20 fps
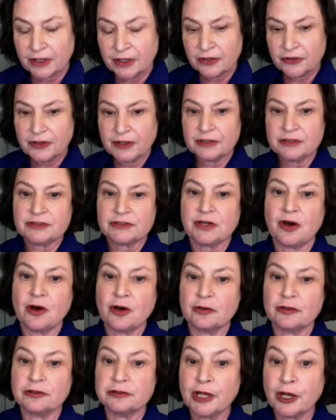things
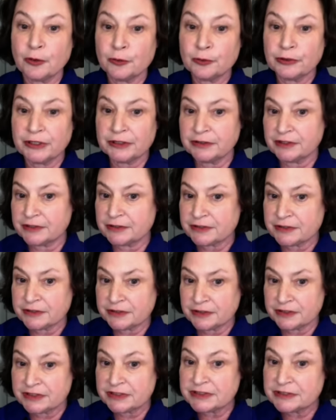called loneliness
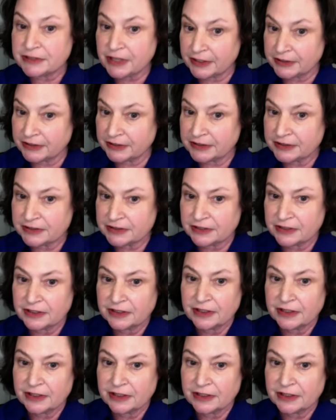studies.